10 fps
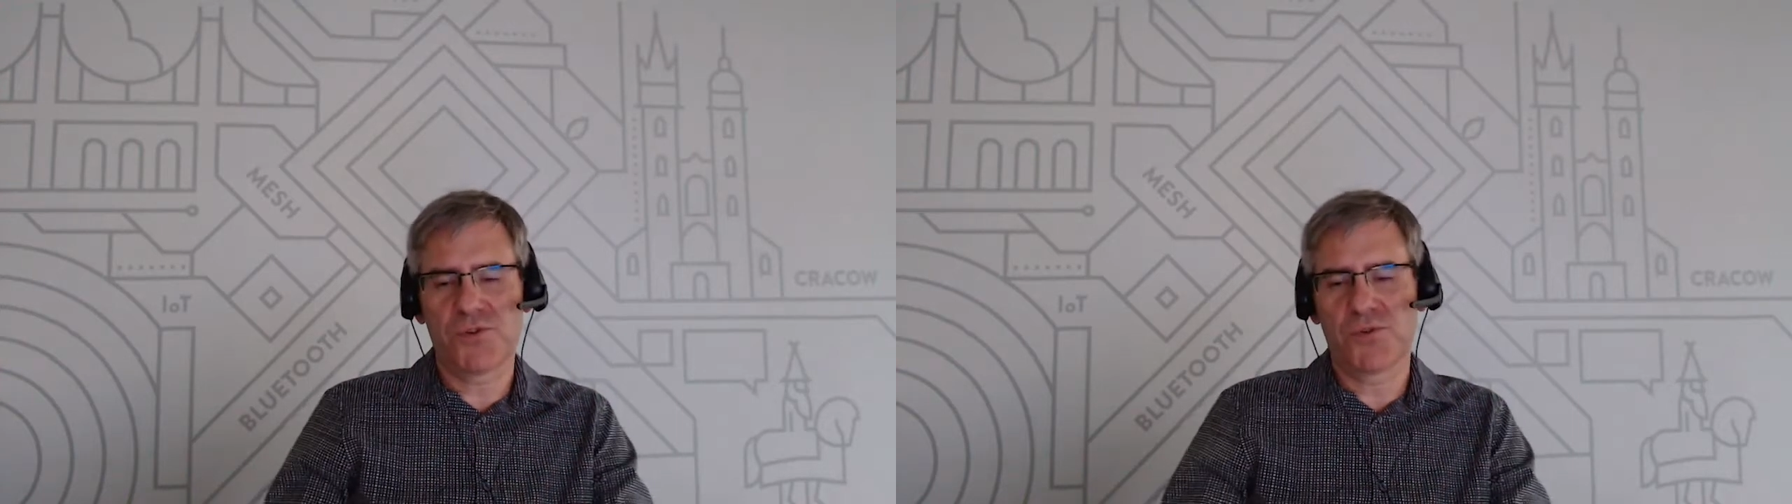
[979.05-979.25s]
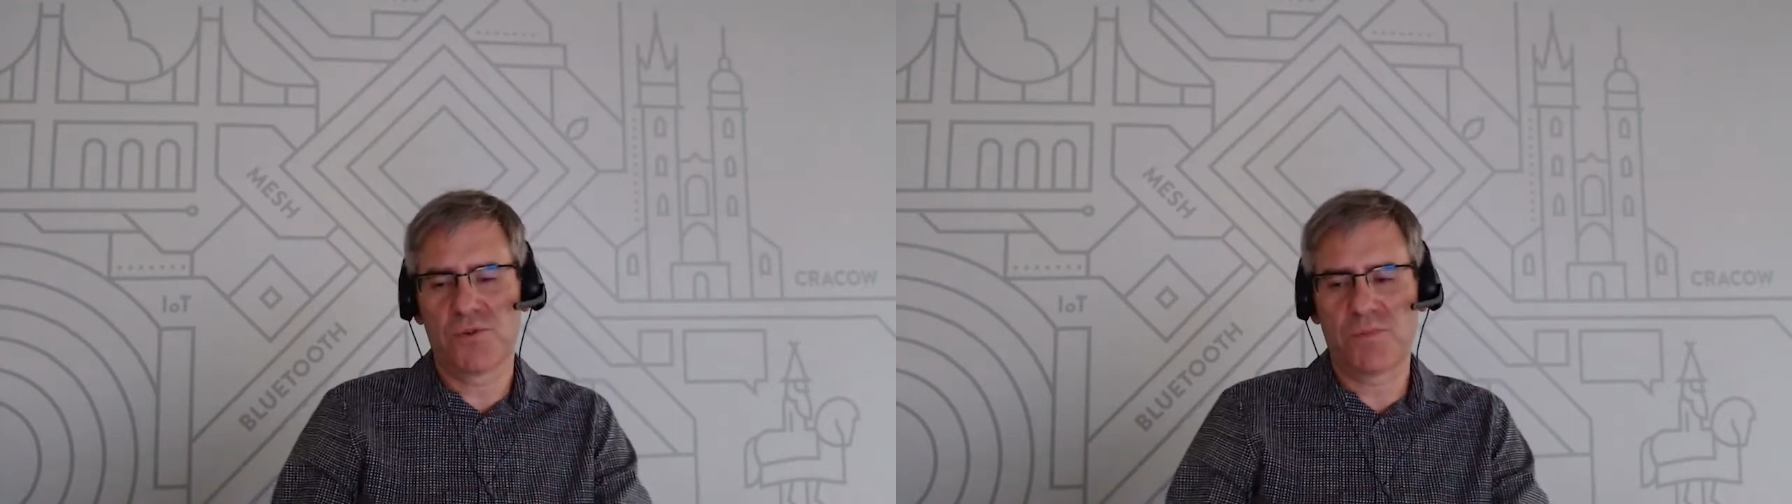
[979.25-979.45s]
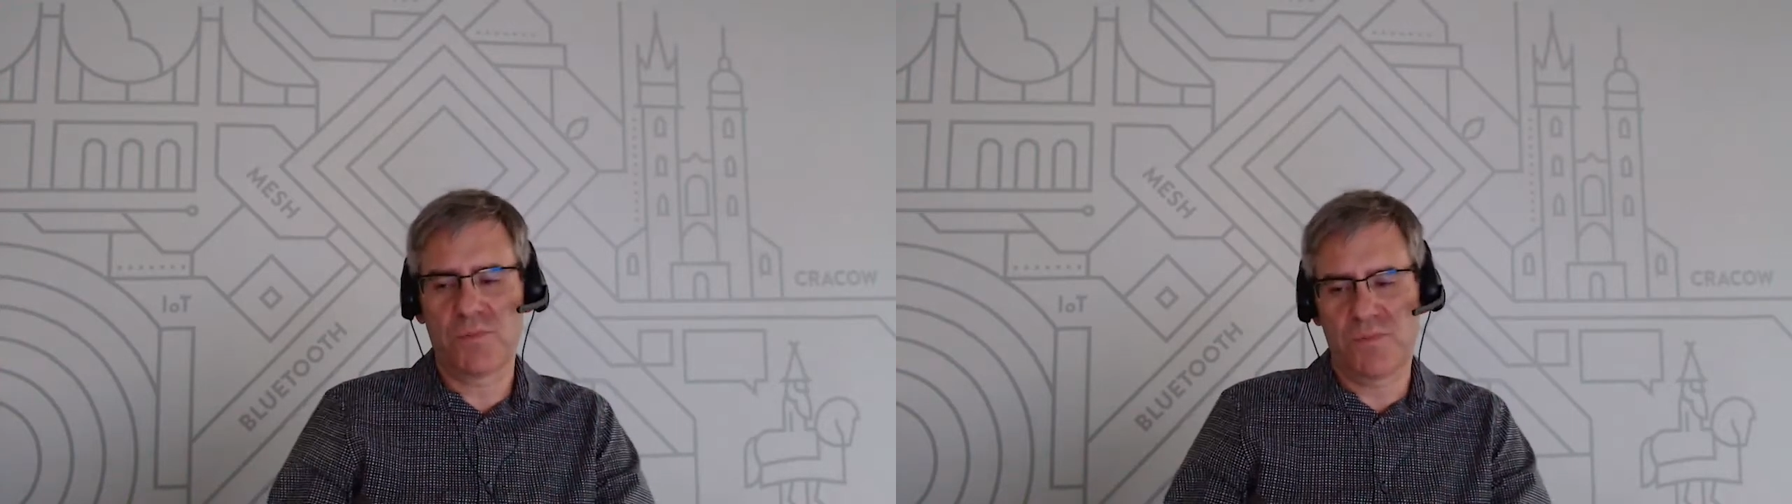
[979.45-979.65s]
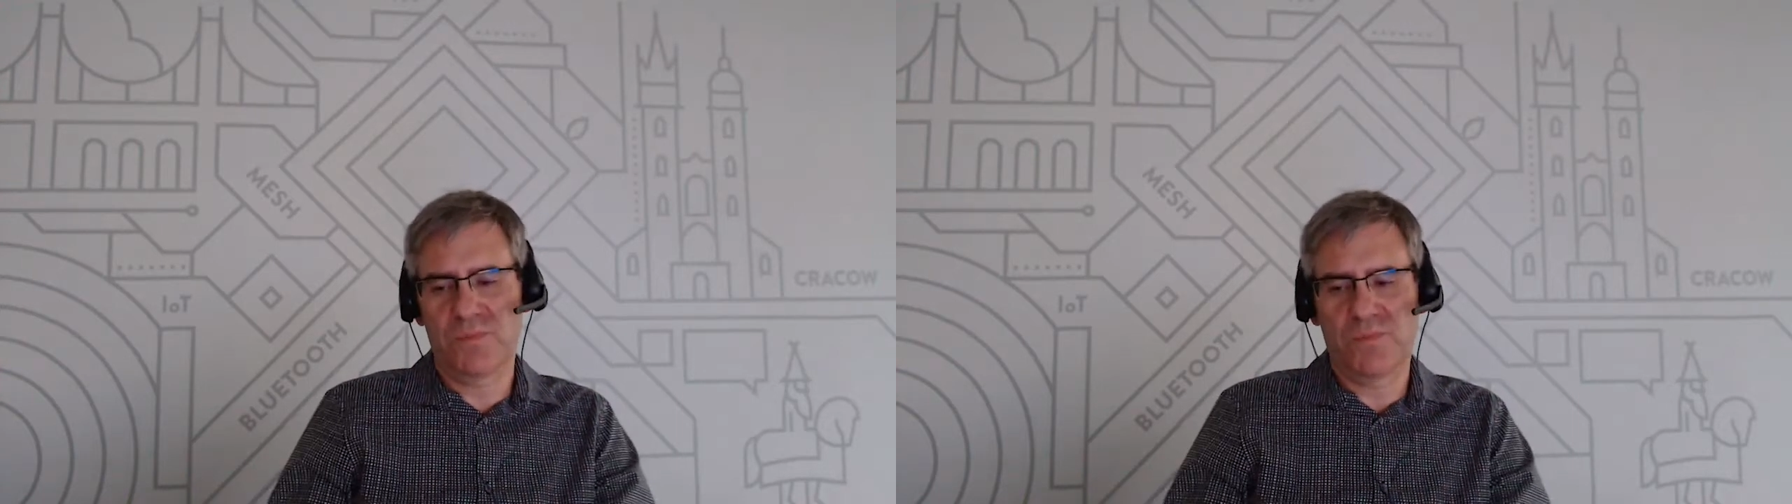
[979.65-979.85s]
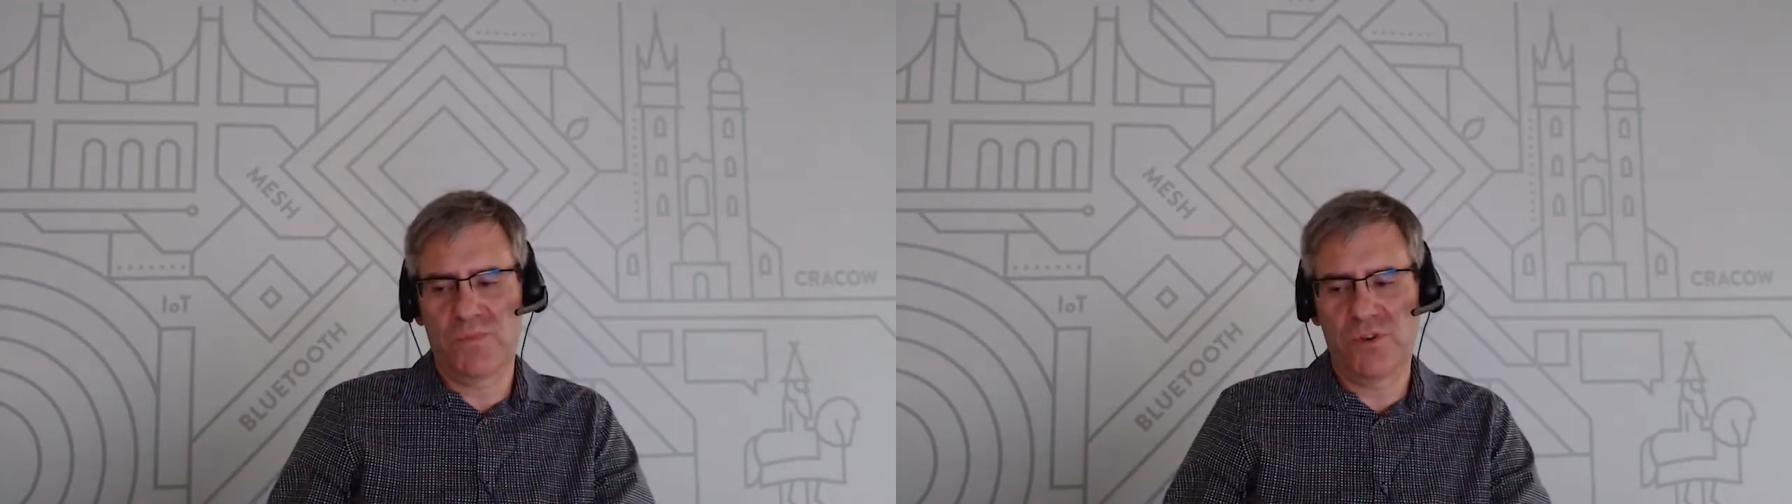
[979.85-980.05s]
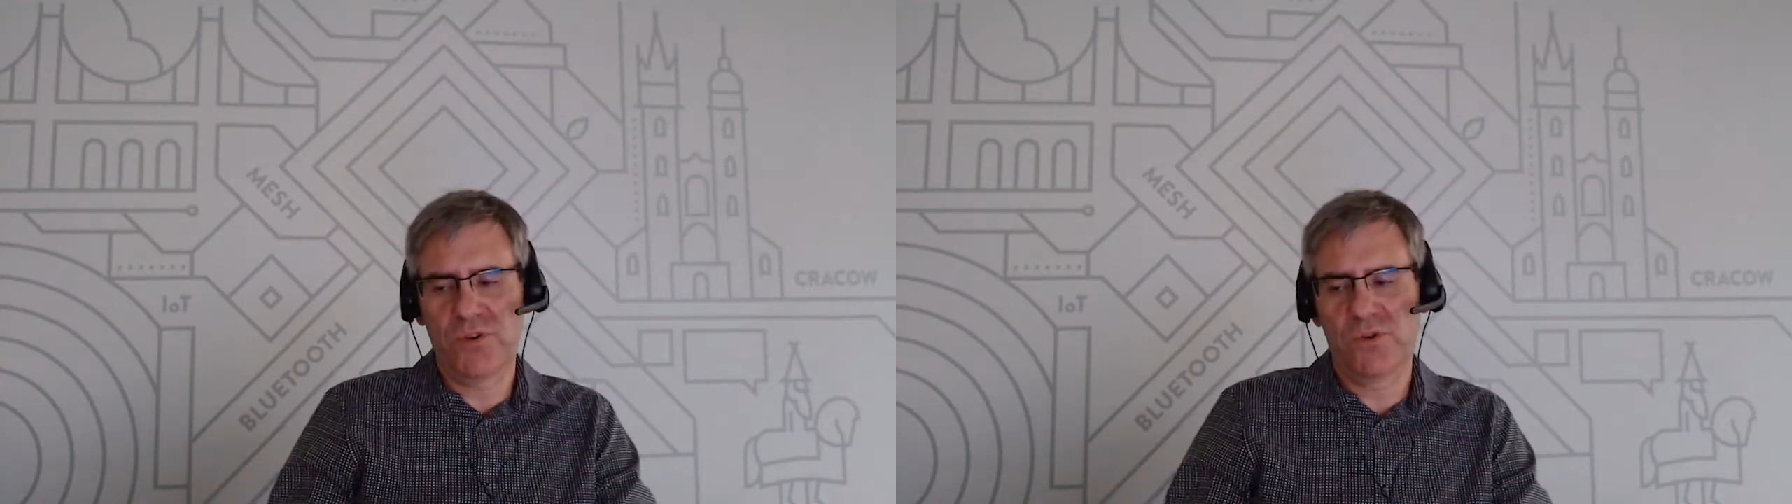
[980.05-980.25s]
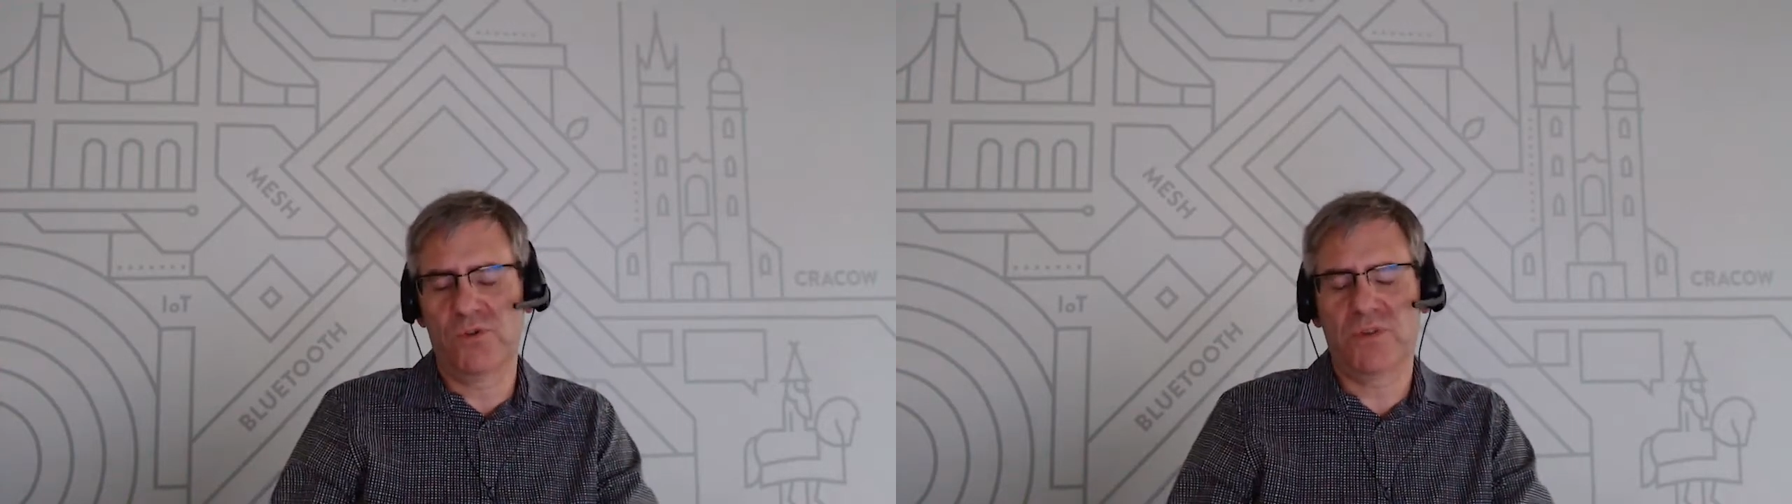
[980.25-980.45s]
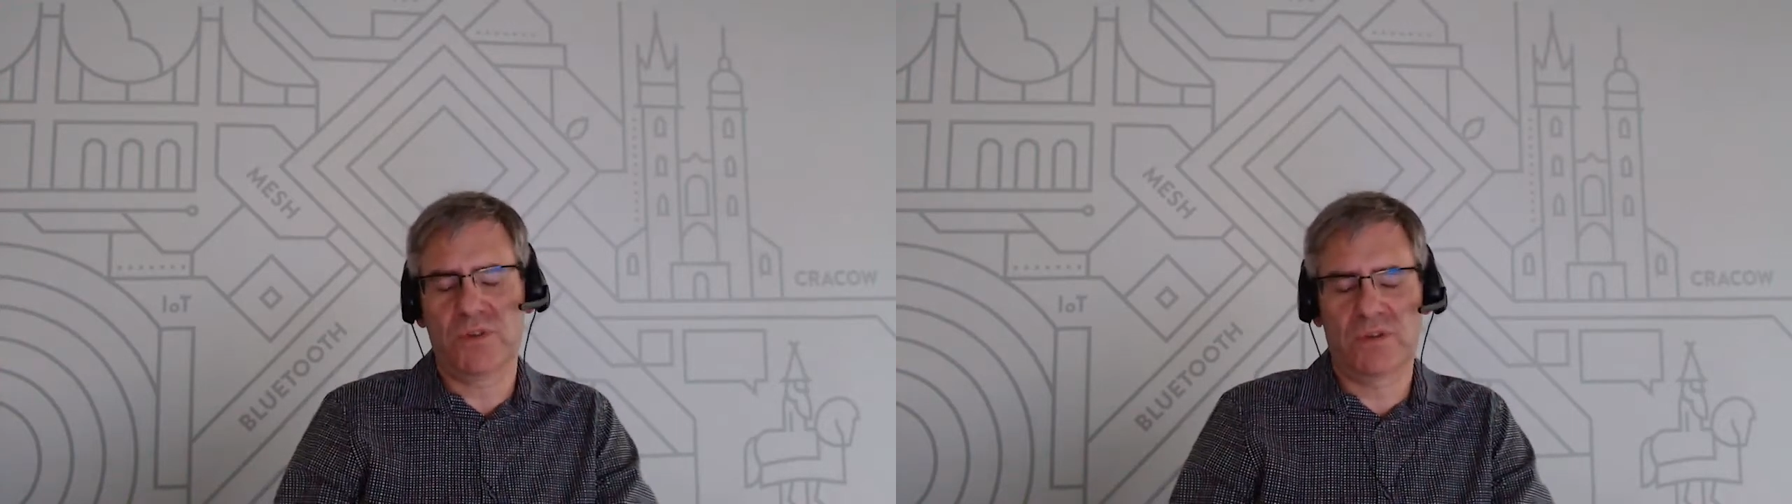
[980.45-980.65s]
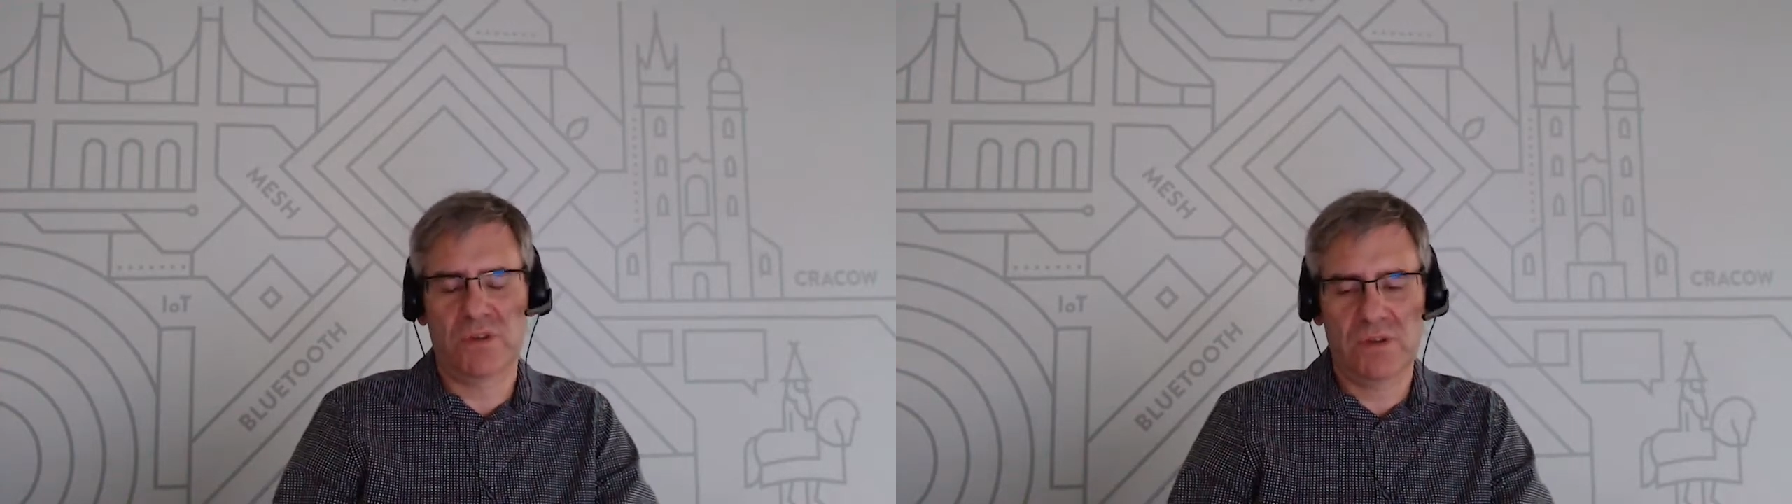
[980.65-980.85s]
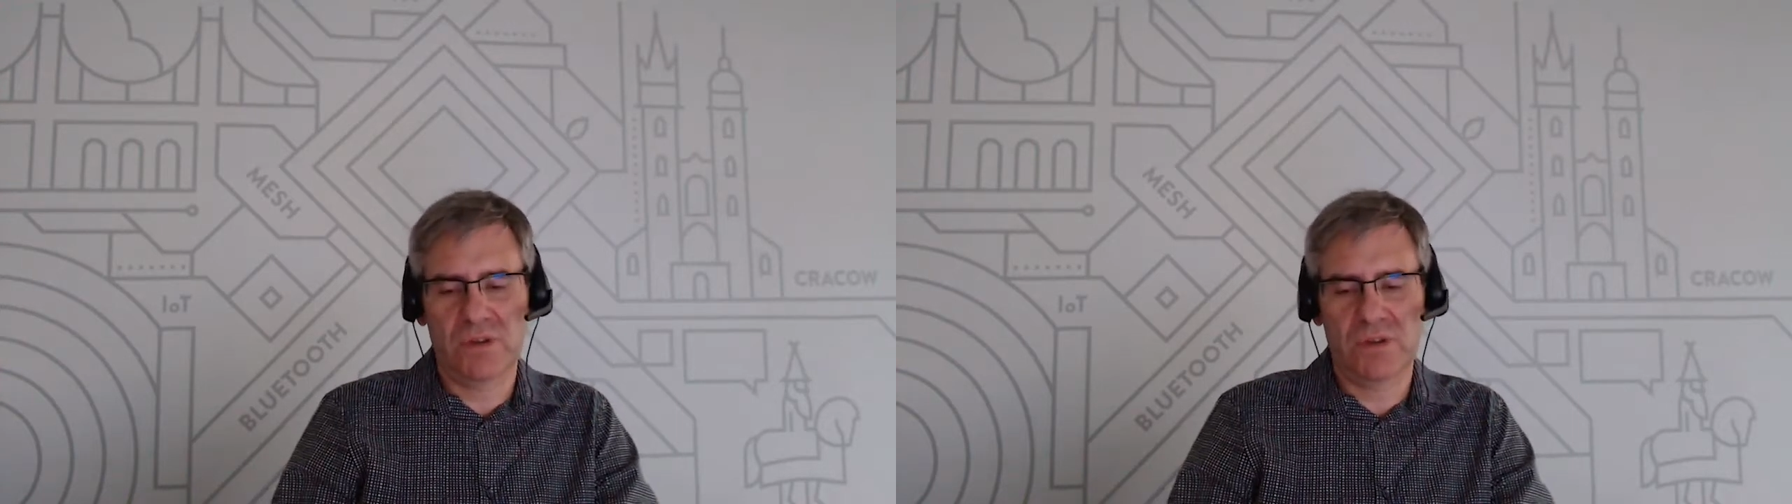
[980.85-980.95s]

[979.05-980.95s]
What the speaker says: should use.